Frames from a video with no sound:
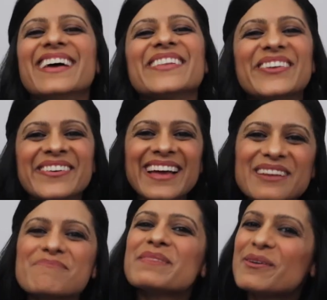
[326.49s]
learn
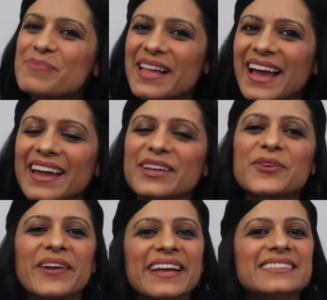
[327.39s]
to meal plan,
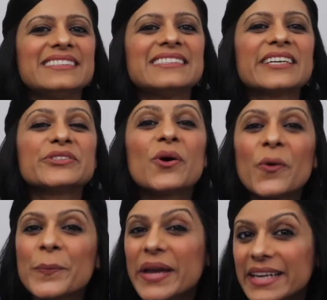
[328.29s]
create a detailed
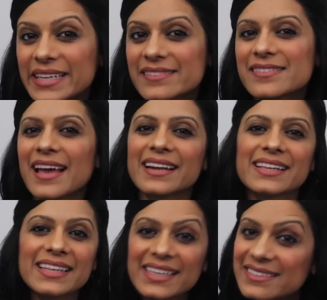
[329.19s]
home maintenance and
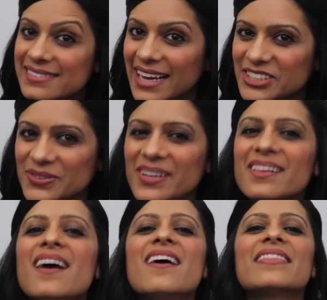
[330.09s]
cleaning schedule,